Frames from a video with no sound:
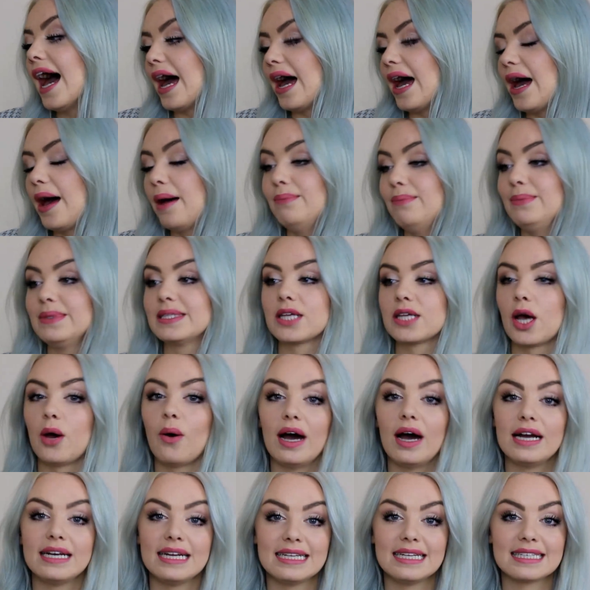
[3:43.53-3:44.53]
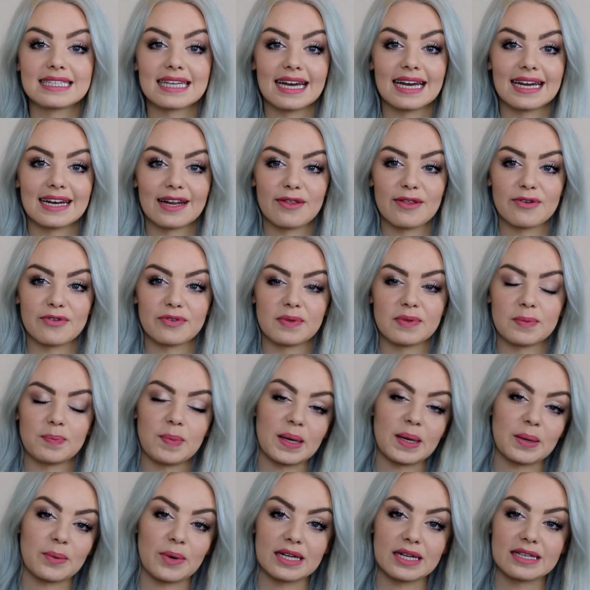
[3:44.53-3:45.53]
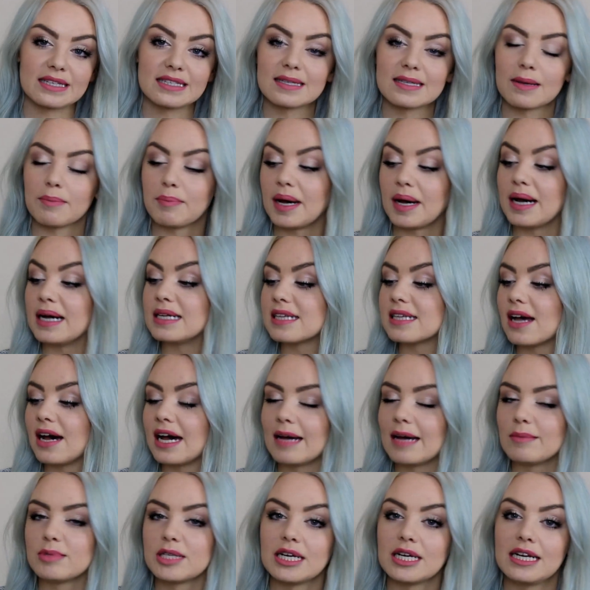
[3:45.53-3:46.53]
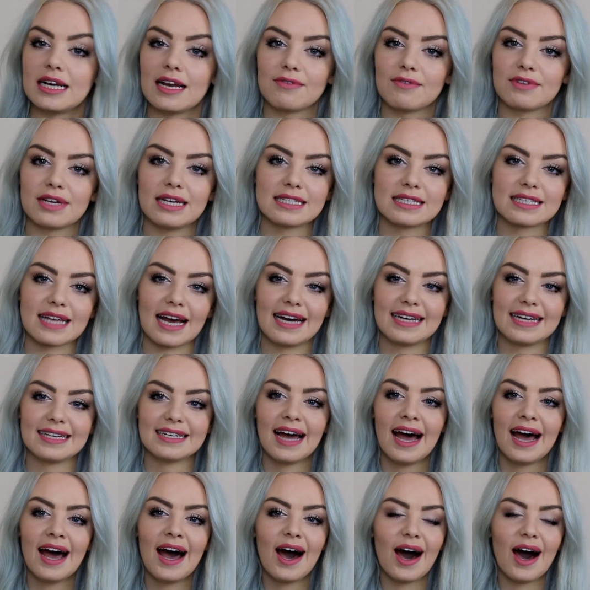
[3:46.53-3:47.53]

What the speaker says: So I need to get another of the big ones, but I absolutely love this, and